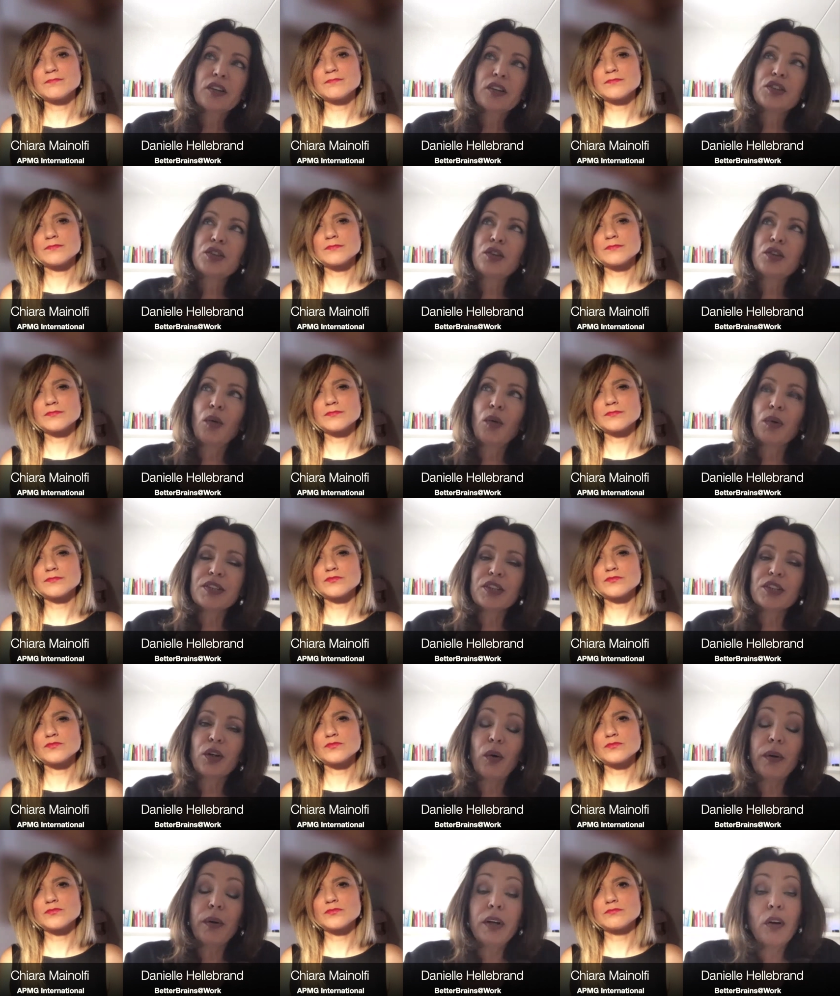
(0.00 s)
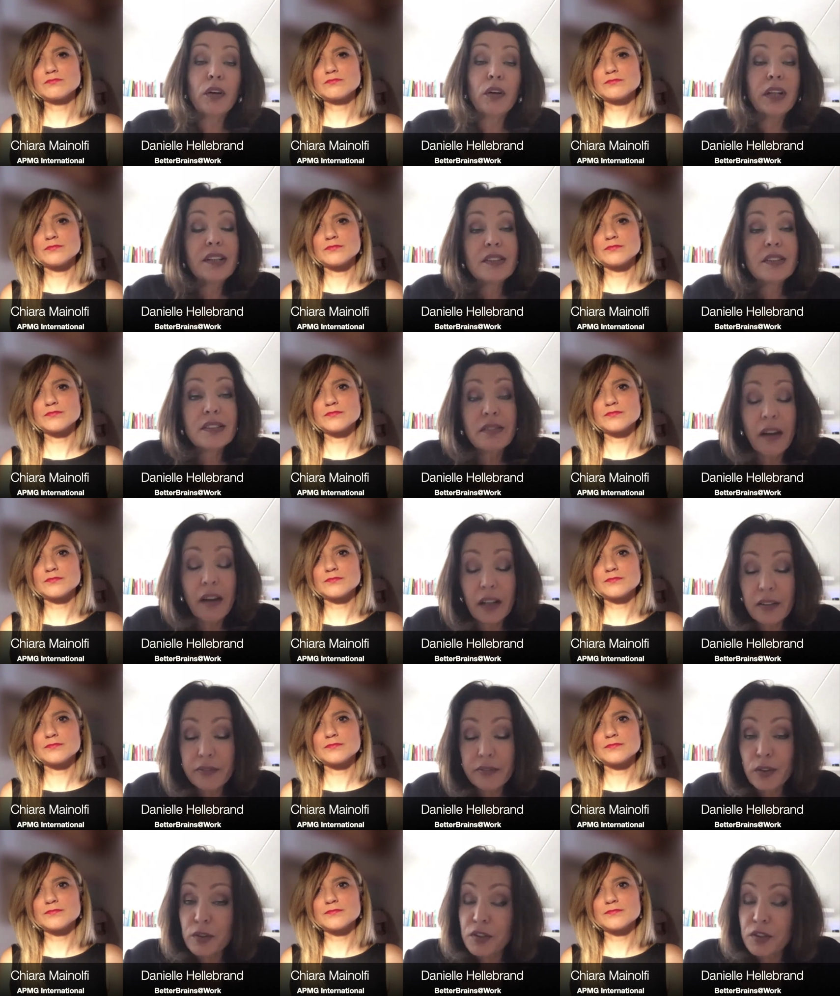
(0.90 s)
Speaker 1: to know what's going on inside
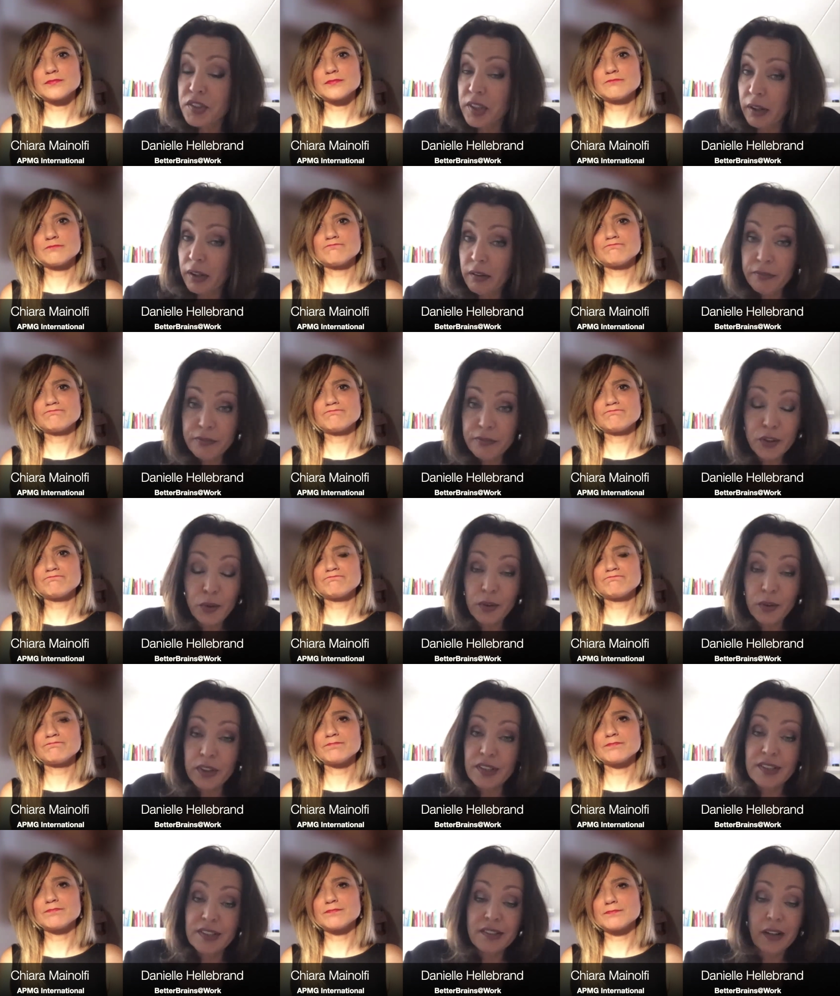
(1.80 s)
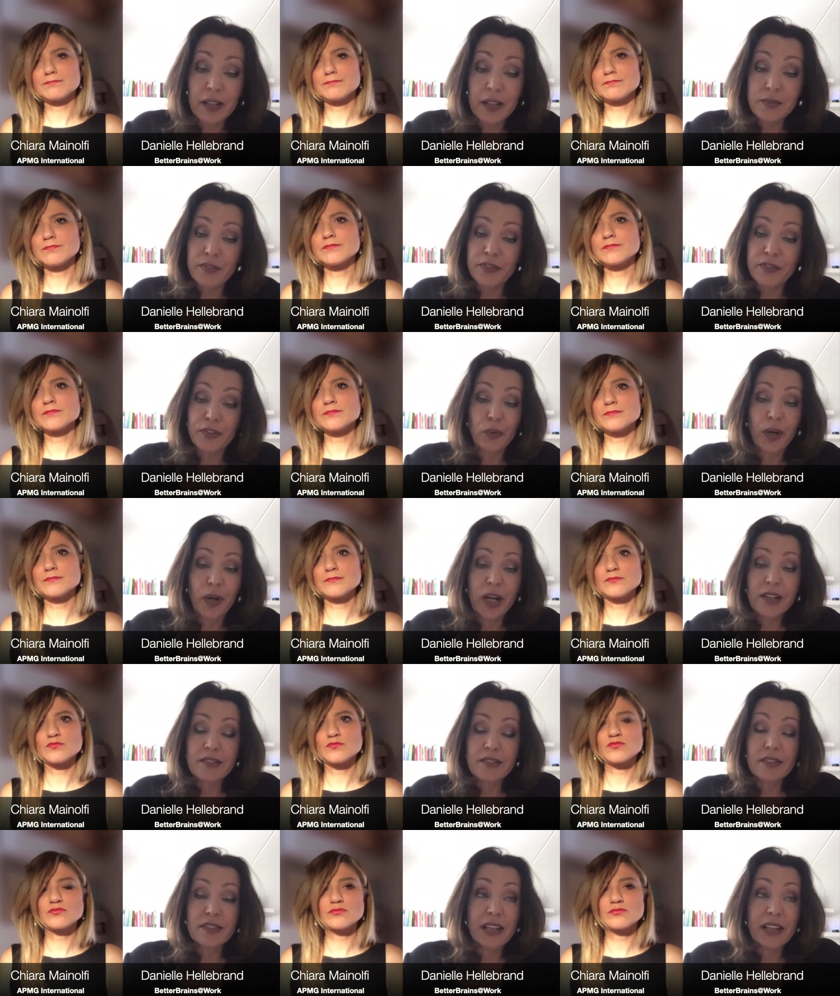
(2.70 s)
of yourself during these times of
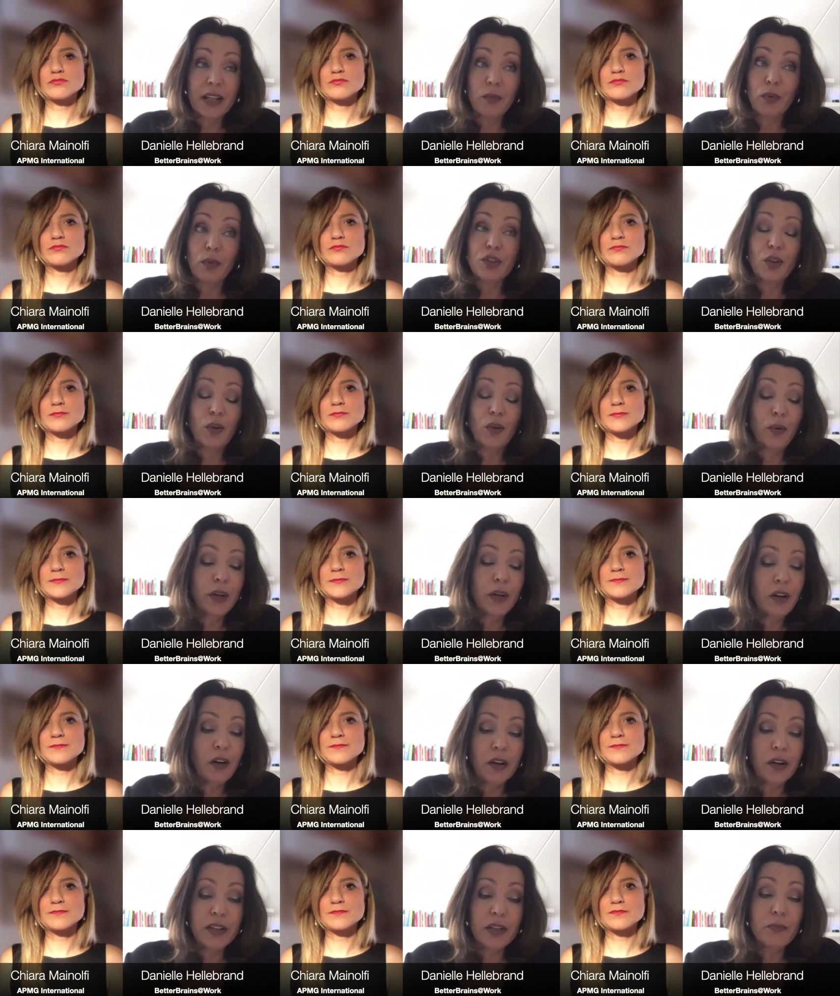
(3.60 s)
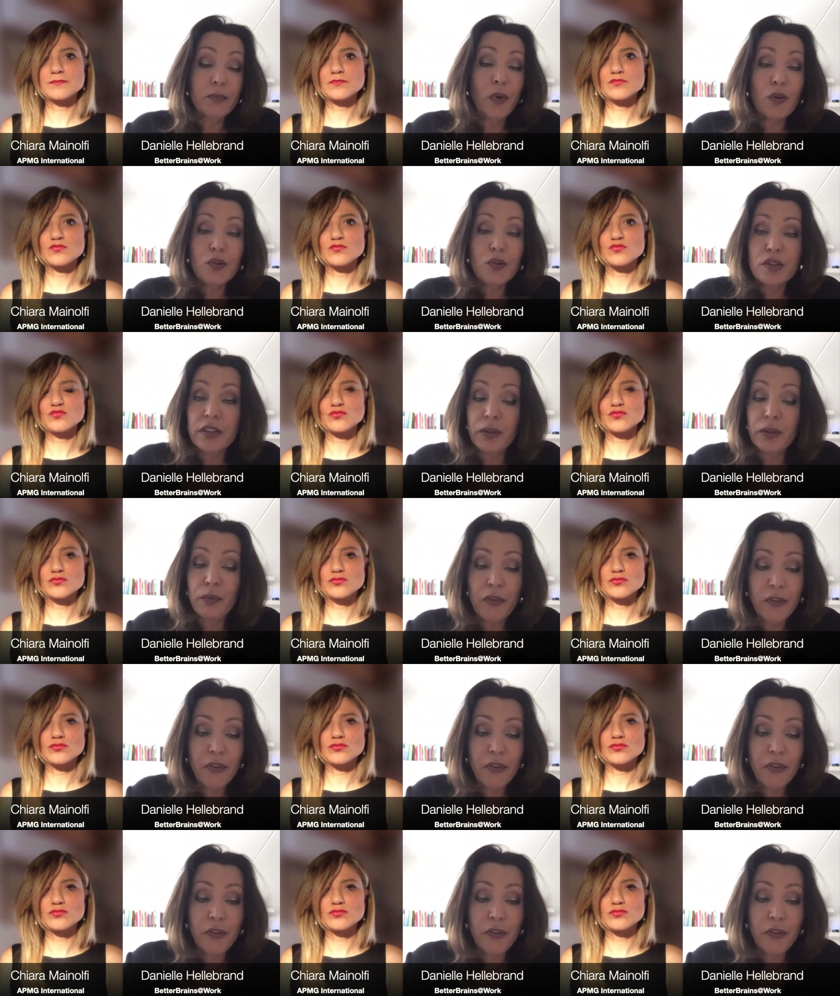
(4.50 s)
crisis and what's going on emotionally